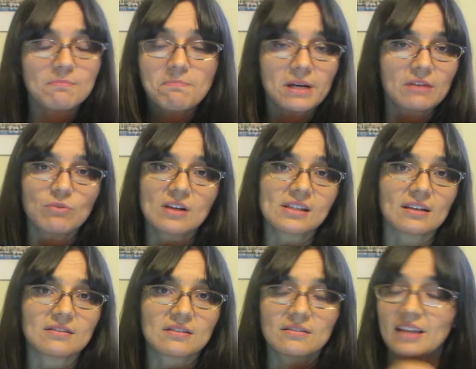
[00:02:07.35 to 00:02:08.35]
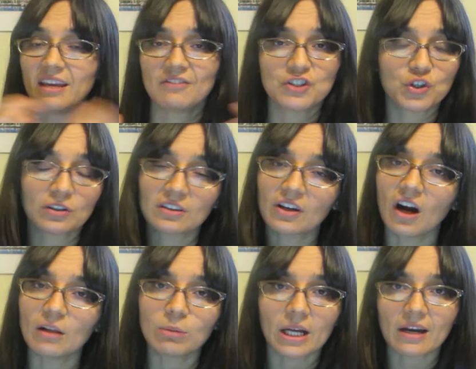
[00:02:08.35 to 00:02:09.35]
but it wasn't. They even took the
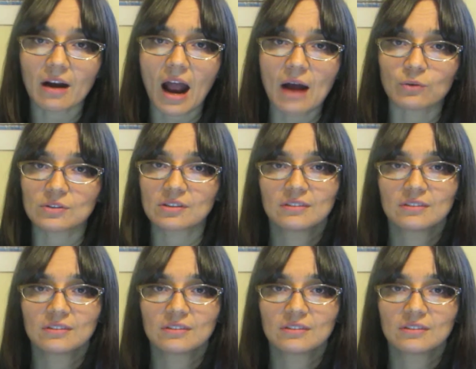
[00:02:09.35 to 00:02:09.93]
gallbladder out.